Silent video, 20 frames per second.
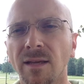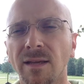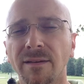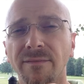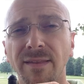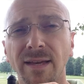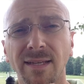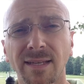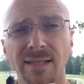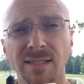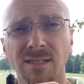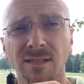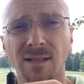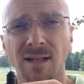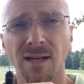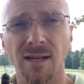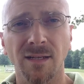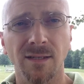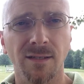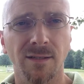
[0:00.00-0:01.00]
If that gets
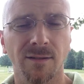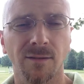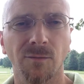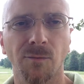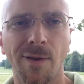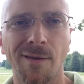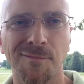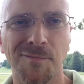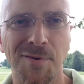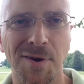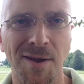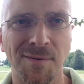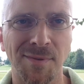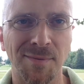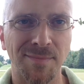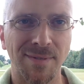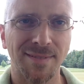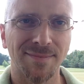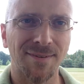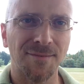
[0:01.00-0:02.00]
clogged, we have
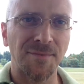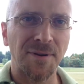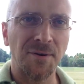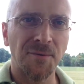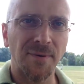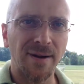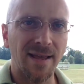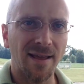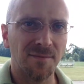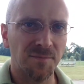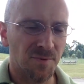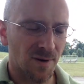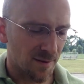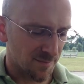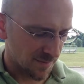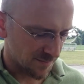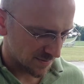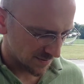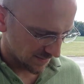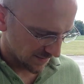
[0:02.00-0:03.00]
problems, and we don't want to have
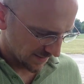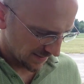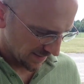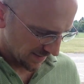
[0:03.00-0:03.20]
problems.